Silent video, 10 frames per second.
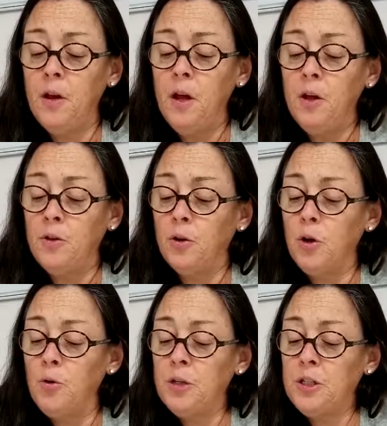The
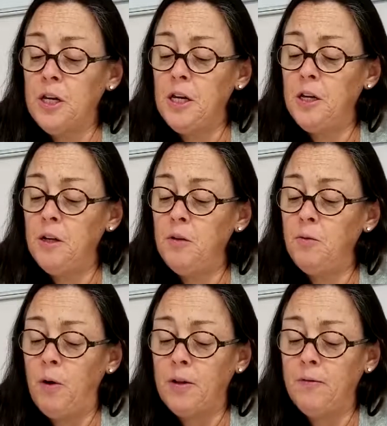load is heated
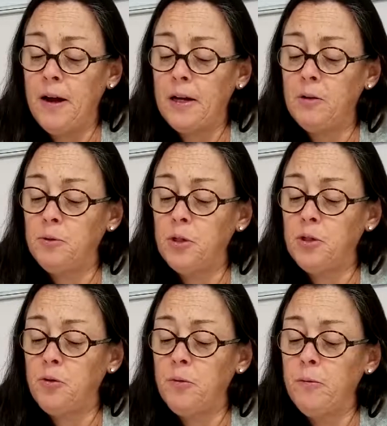while the vacuum
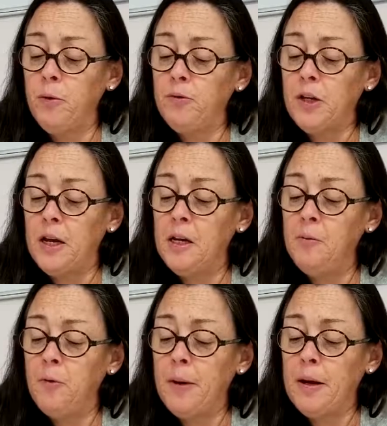system removes
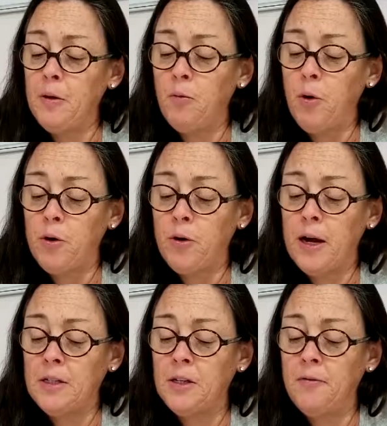any remaining water
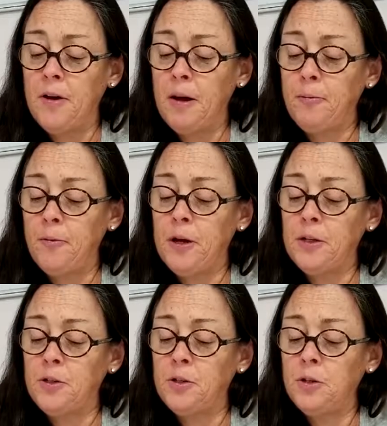as it
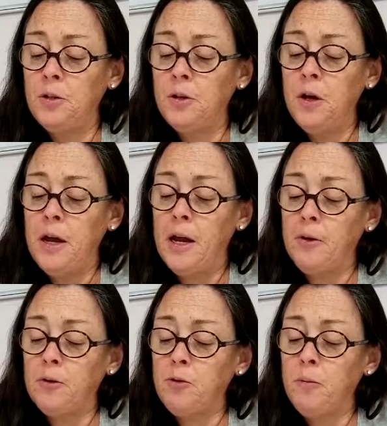evaporates.
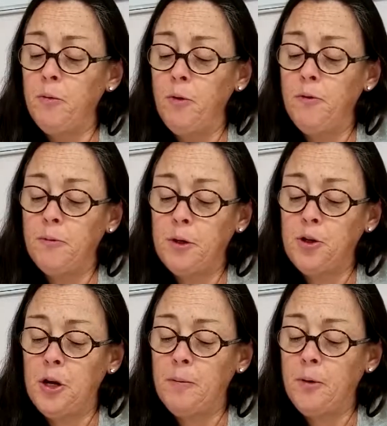Air is removed from the
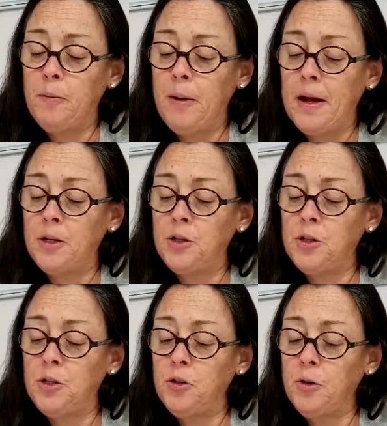chamber and packages
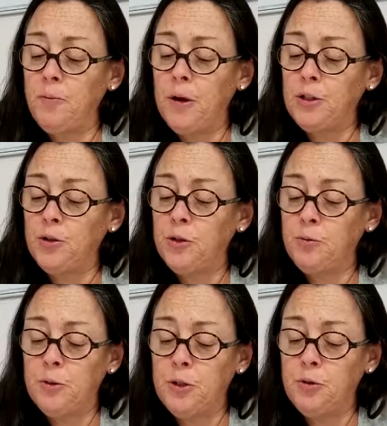until the pressure is
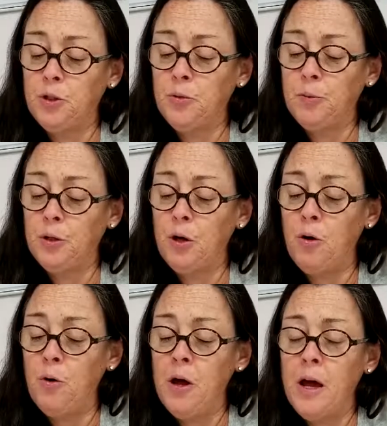reduced to
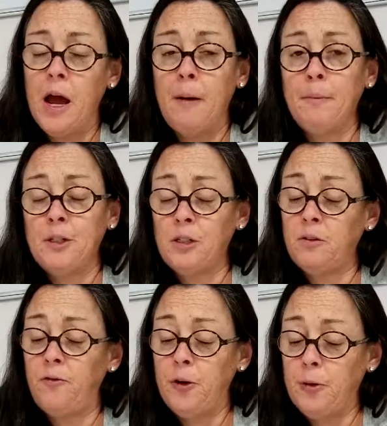below
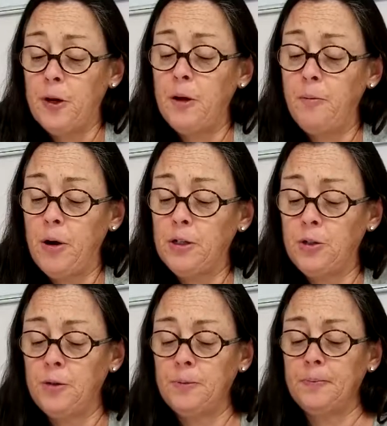atmospheric
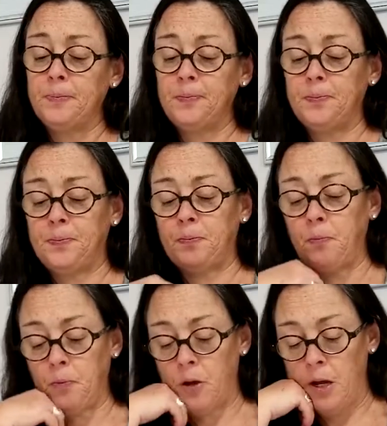pressure.
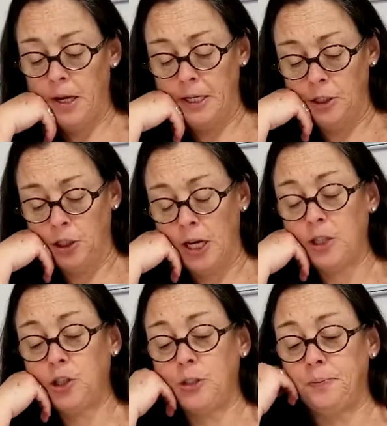
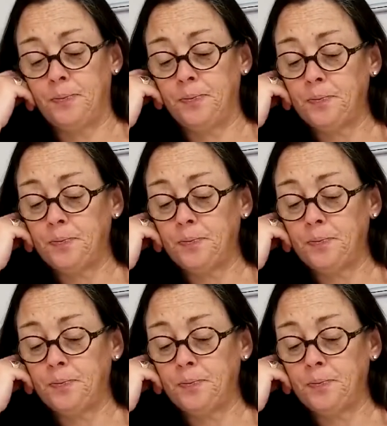Injection.